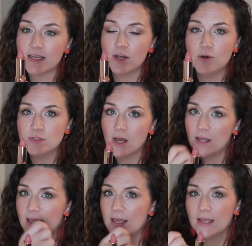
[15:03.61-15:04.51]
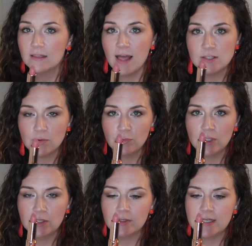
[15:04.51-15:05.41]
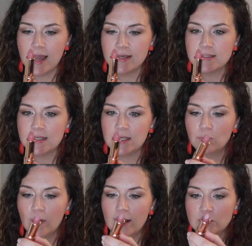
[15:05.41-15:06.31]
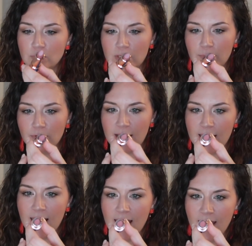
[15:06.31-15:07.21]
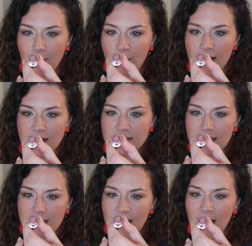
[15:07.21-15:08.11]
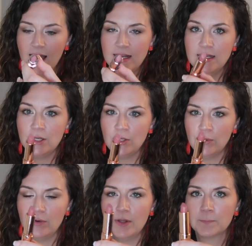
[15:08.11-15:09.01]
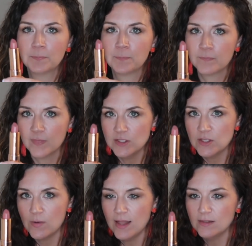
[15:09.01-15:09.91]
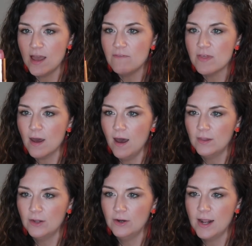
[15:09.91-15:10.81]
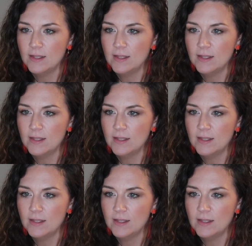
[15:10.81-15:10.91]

It goes on, glides on really, really nicely and wears really pretty. Mine is in Honey Nude. So I love the color.